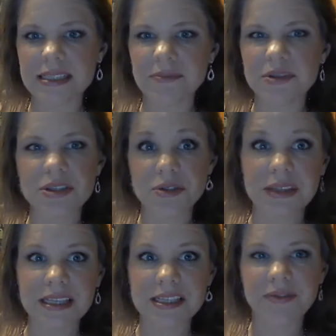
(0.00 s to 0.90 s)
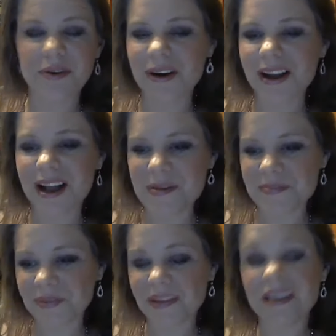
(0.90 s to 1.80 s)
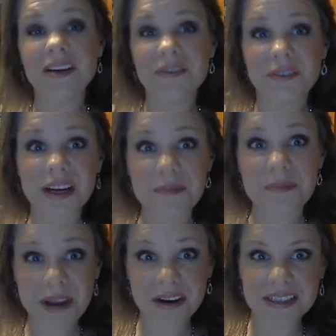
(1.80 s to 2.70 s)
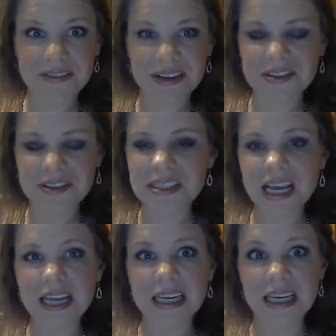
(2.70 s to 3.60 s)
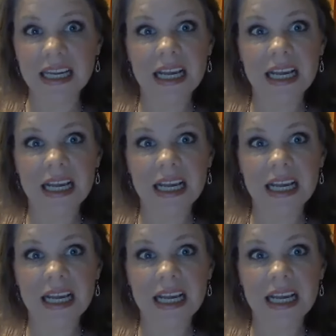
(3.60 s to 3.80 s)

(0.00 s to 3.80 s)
I'm just doing this for comparative understanding.